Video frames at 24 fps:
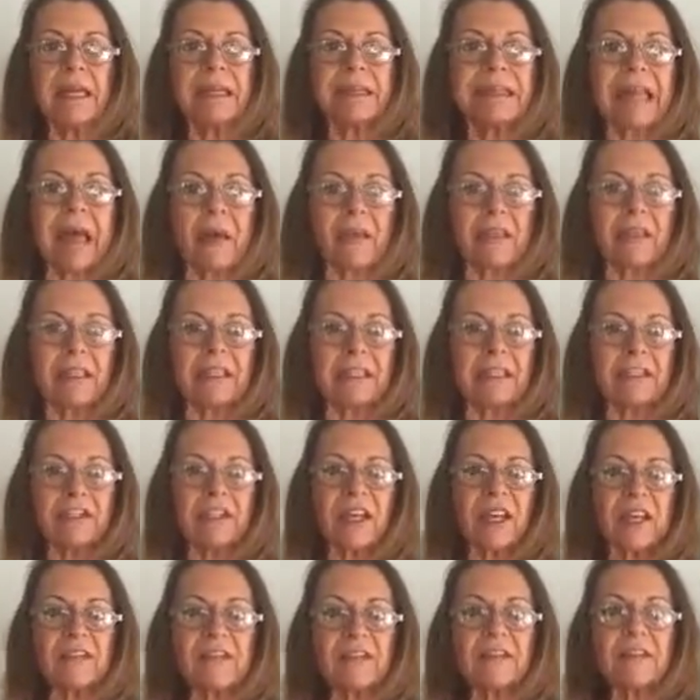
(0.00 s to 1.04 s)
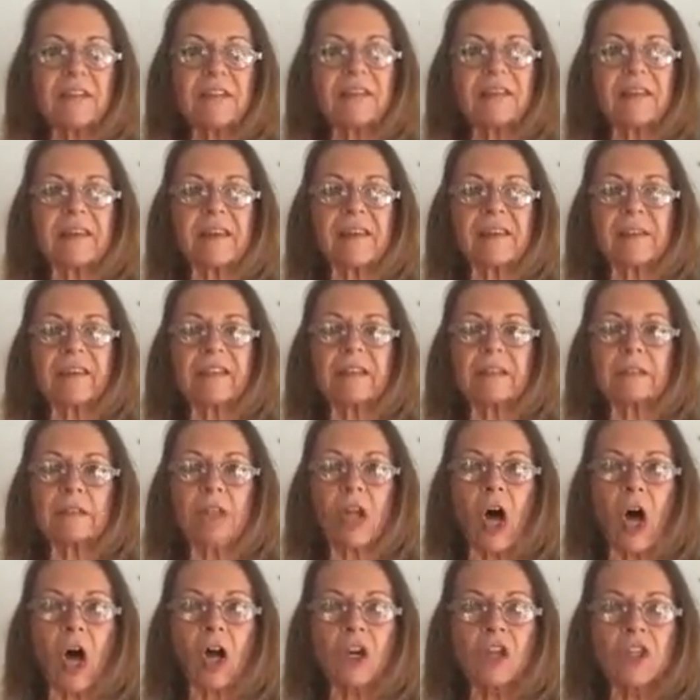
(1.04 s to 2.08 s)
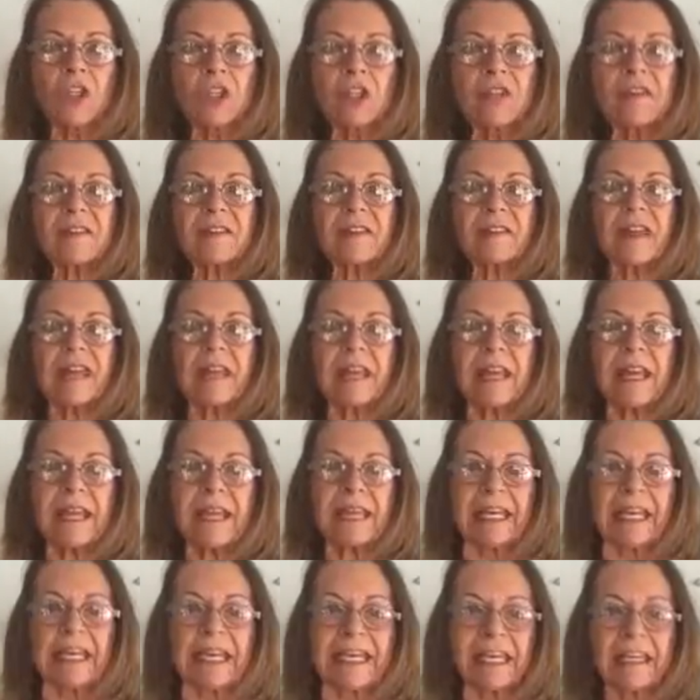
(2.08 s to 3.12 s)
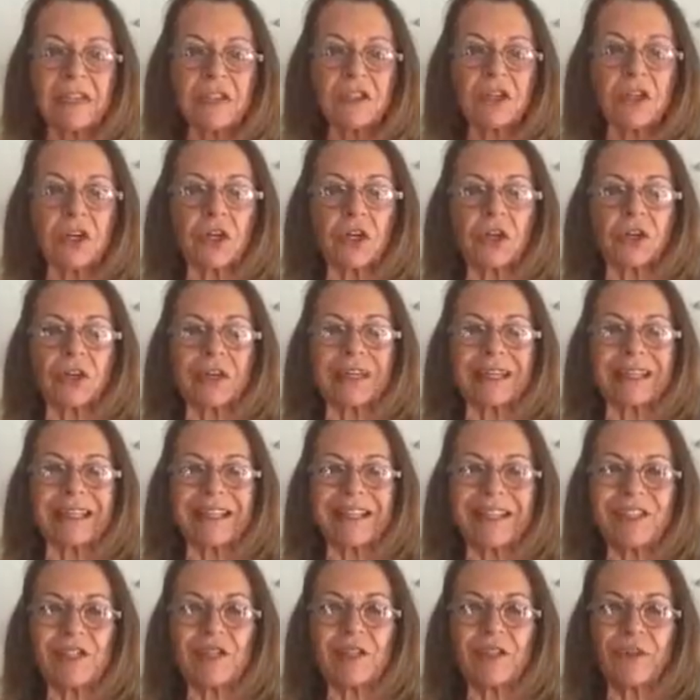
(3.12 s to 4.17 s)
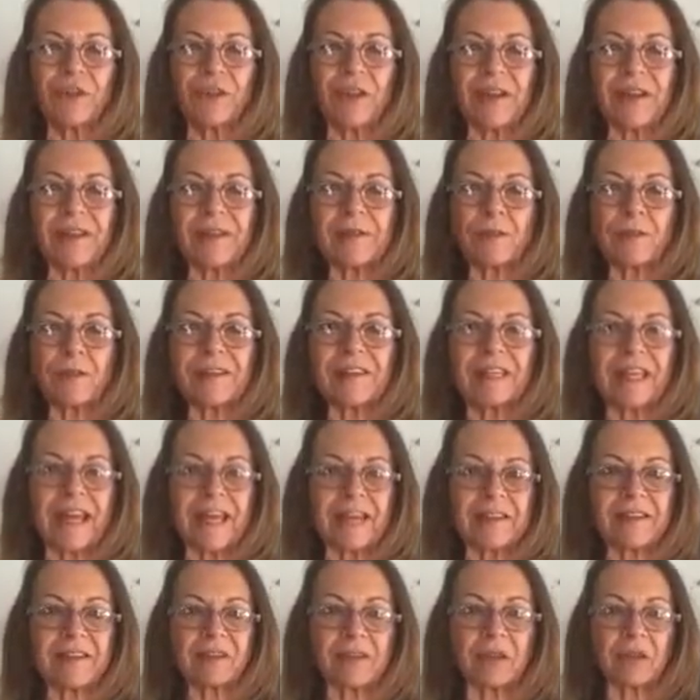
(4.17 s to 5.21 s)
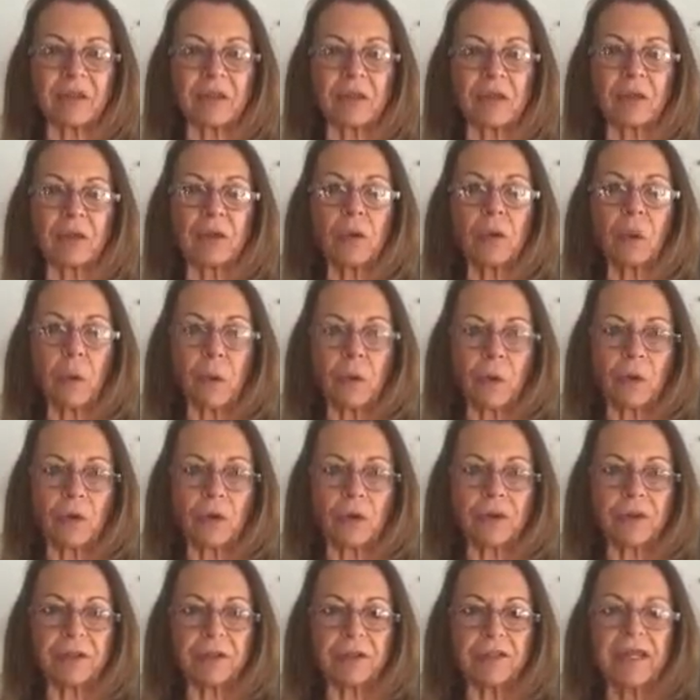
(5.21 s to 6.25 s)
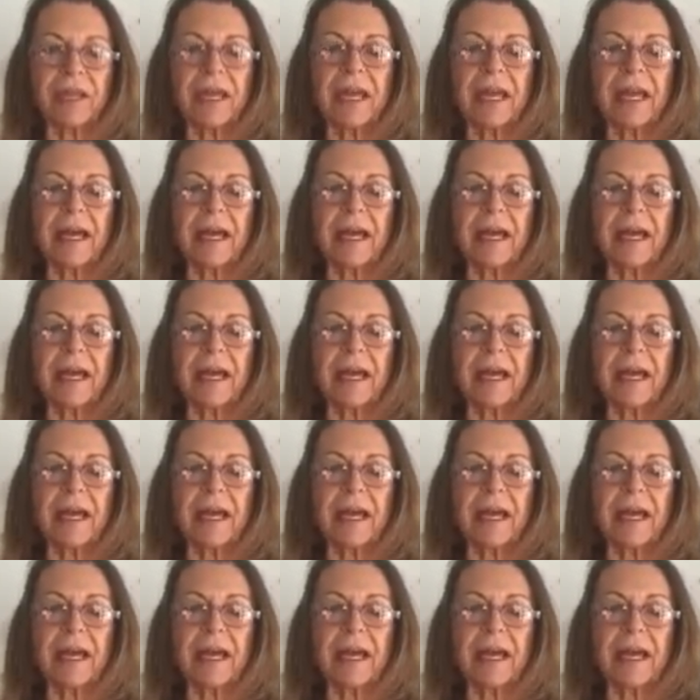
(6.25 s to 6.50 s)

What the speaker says: Now, the intestines is the largest internal interface with the external world.